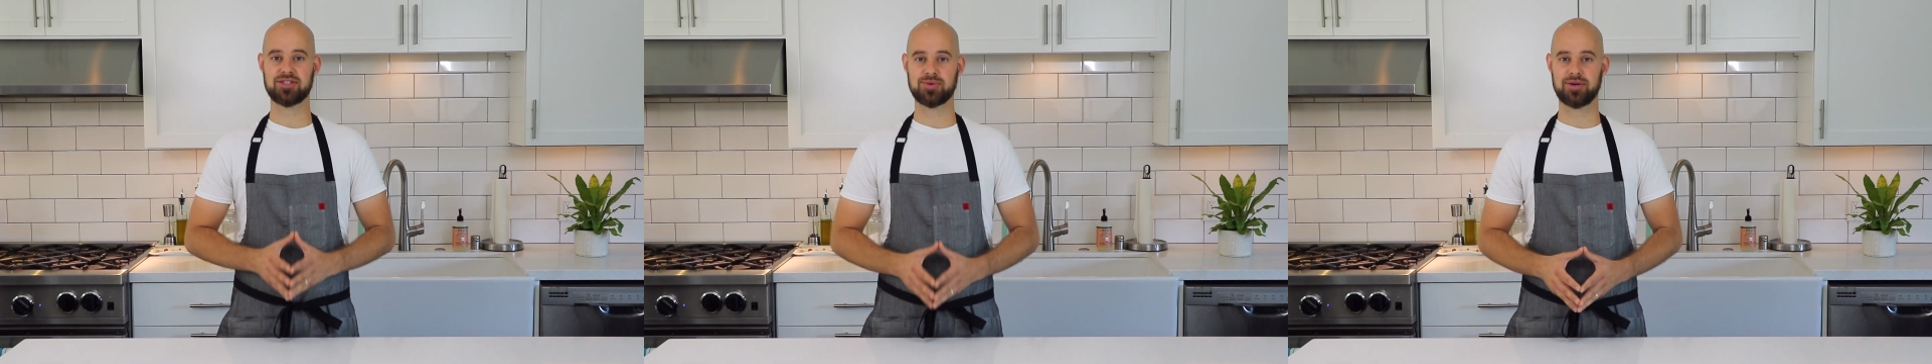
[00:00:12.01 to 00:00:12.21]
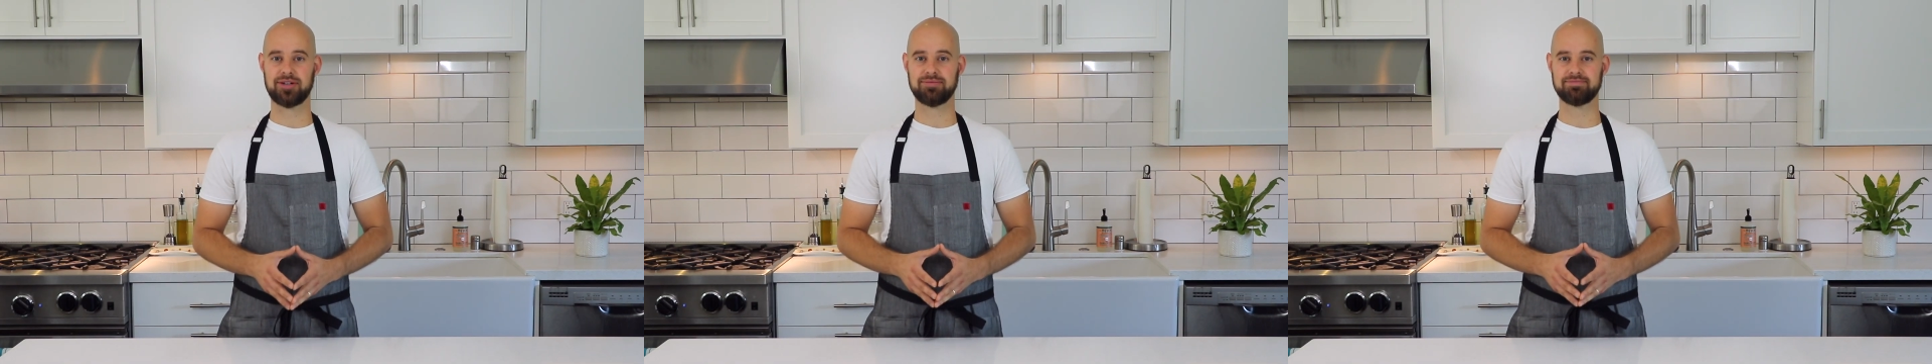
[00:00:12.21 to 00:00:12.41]

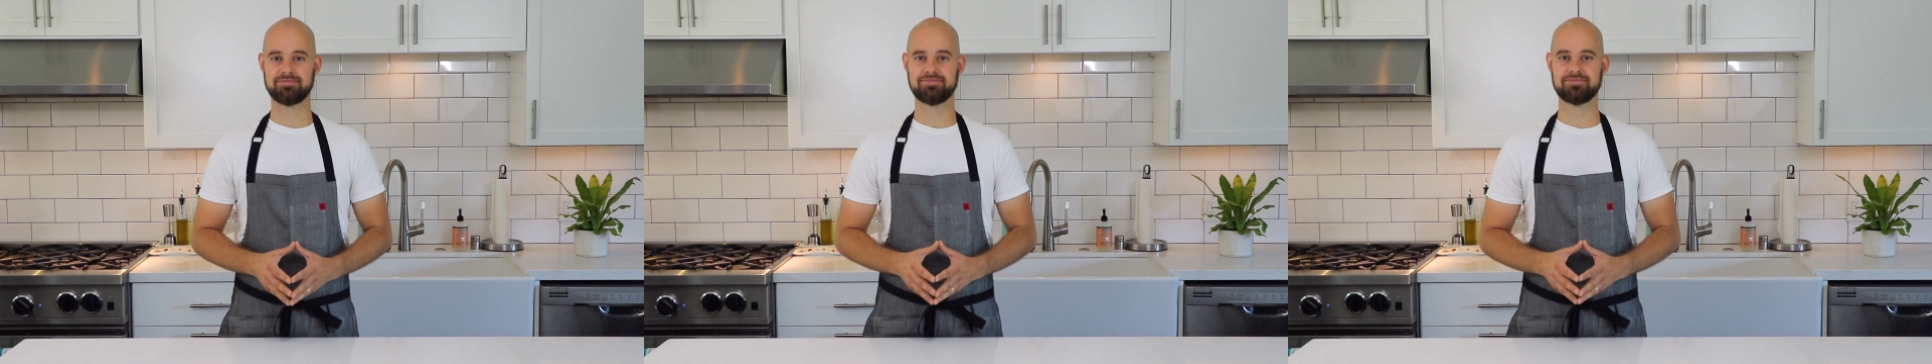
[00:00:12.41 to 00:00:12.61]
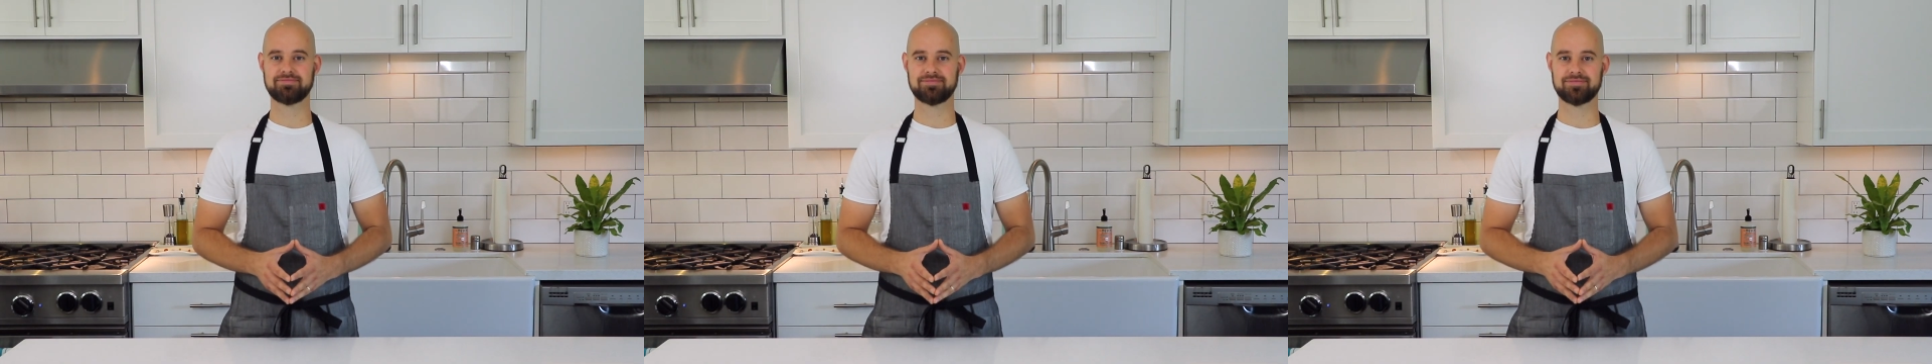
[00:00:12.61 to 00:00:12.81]
one?
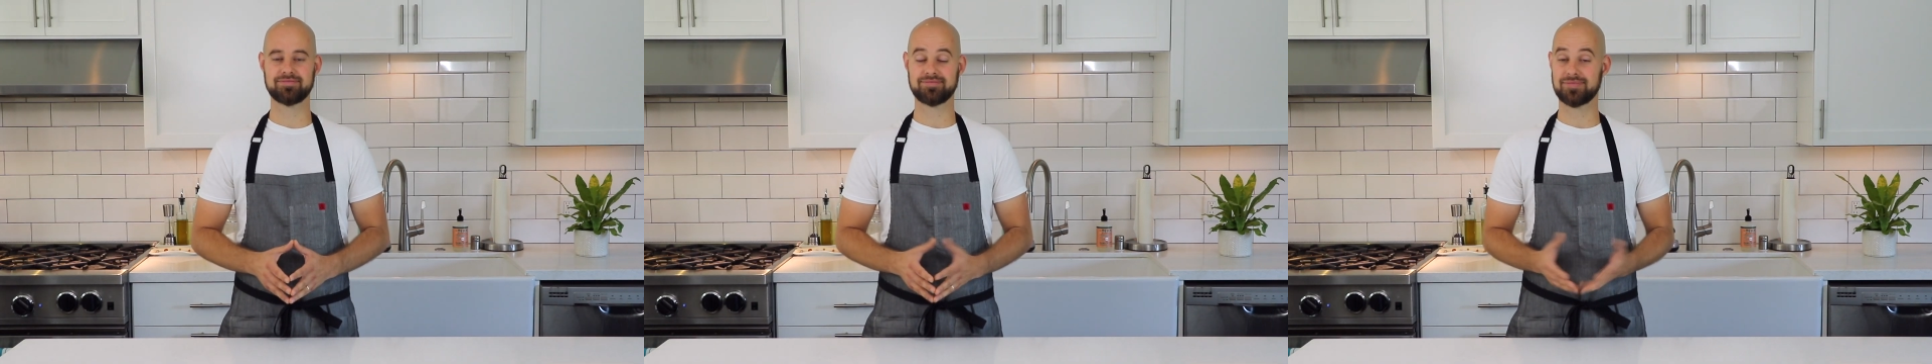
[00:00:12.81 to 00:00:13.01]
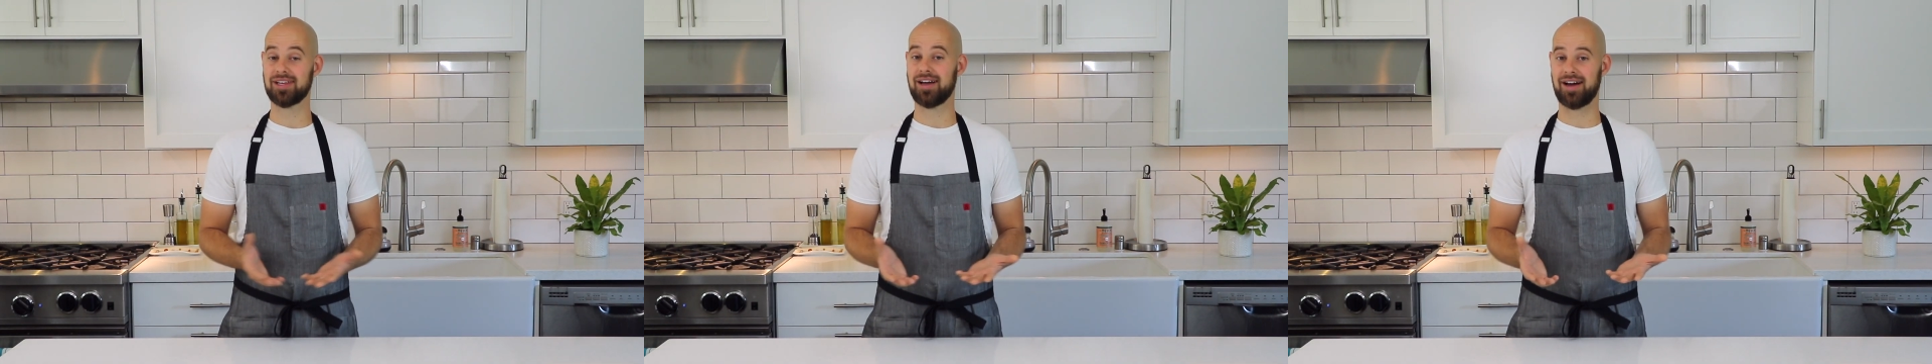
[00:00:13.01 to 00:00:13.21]

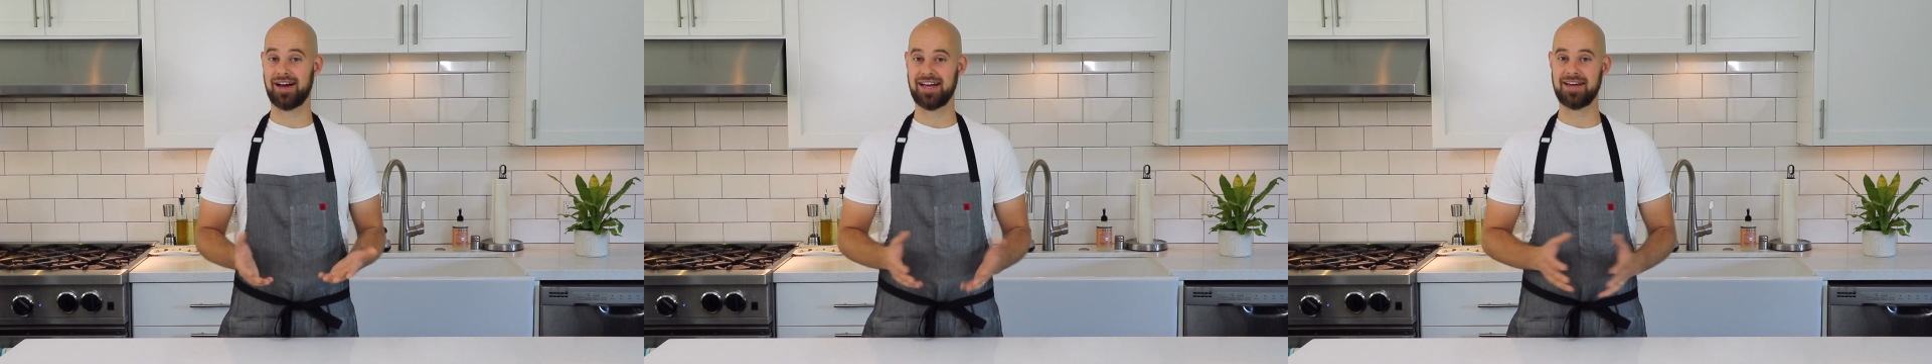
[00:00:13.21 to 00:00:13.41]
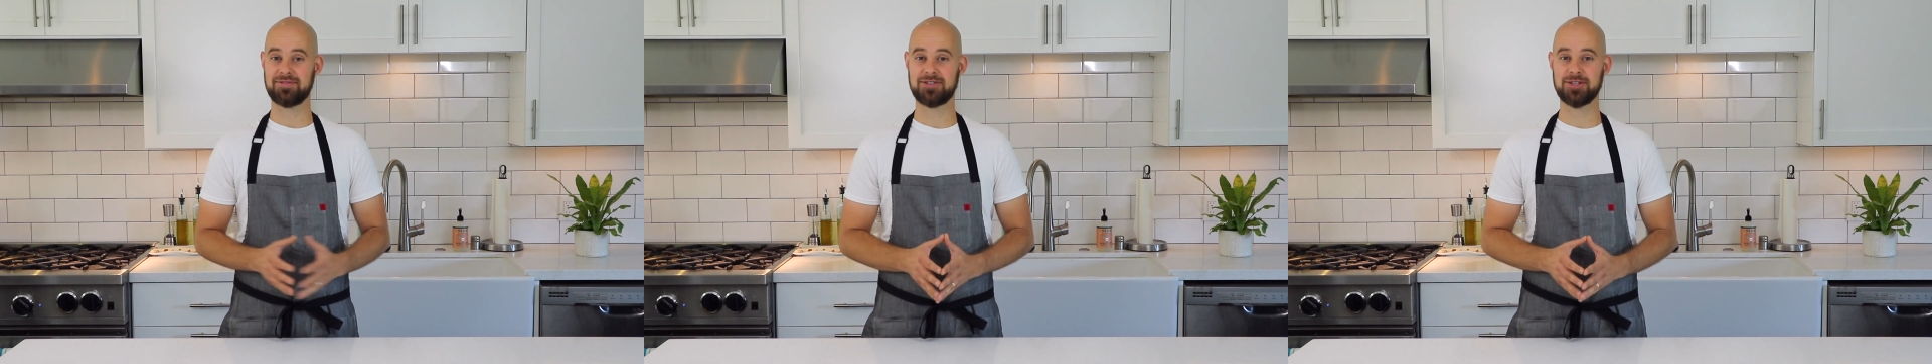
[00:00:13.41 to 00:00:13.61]
I
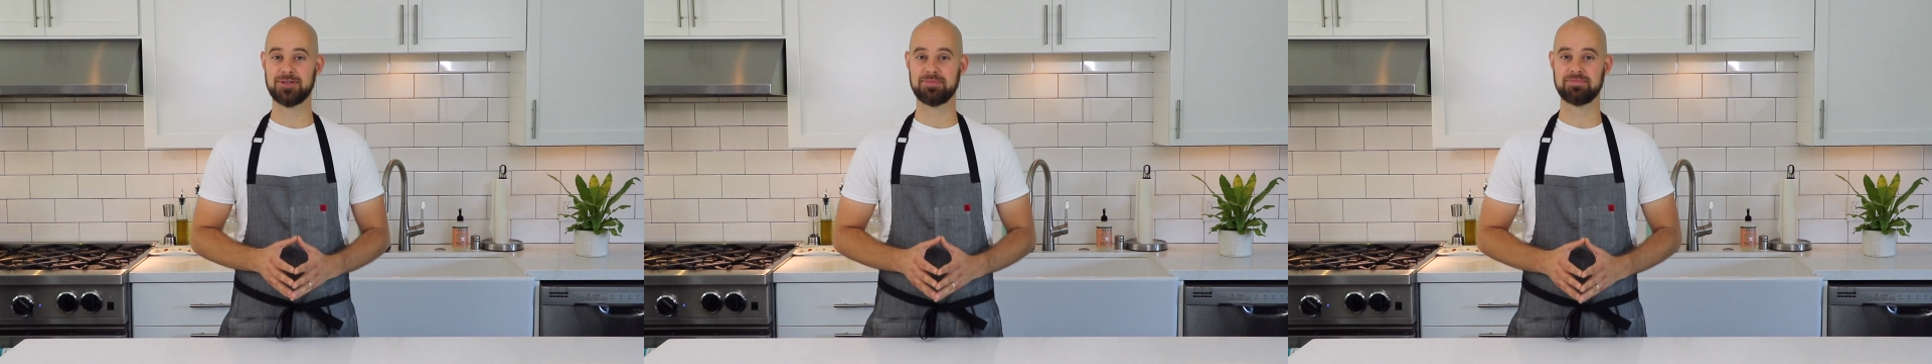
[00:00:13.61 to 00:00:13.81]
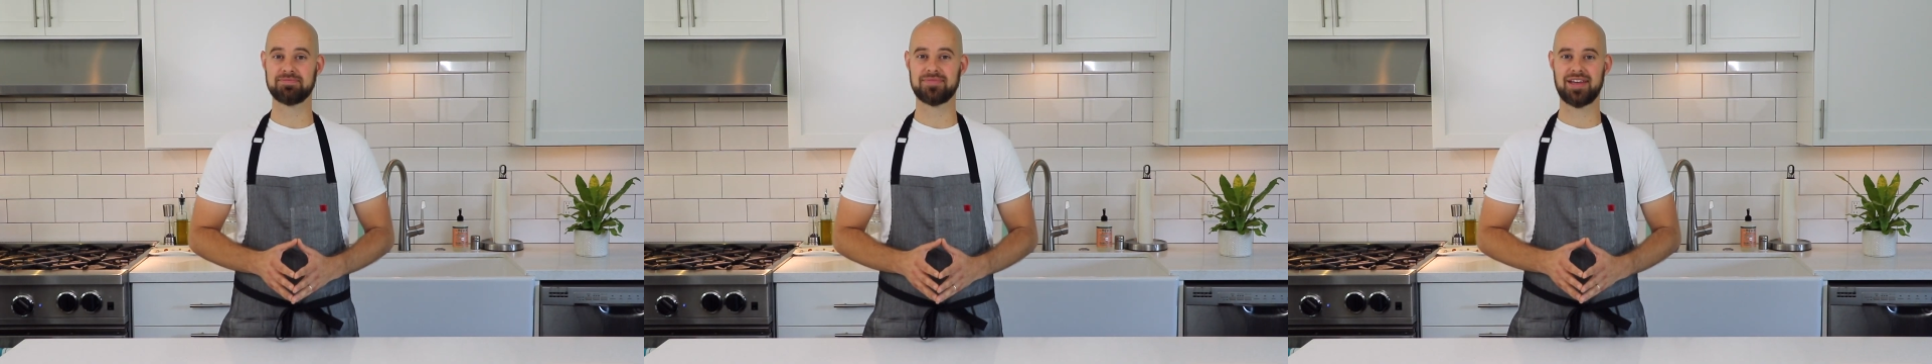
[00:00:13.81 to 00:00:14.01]
have too.